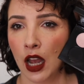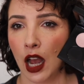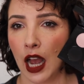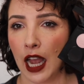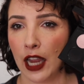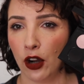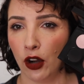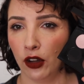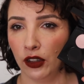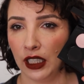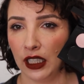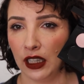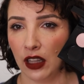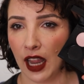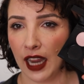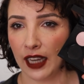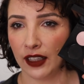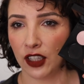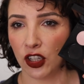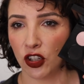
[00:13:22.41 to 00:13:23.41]
I only
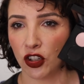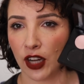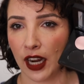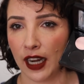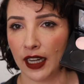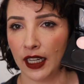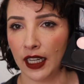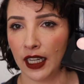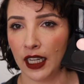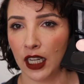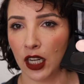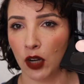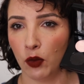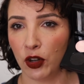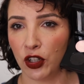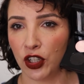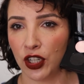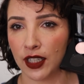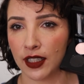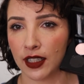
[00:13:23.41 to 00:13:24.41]
like this shade here,
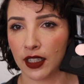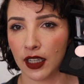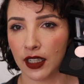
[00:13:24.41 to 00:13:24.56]
which is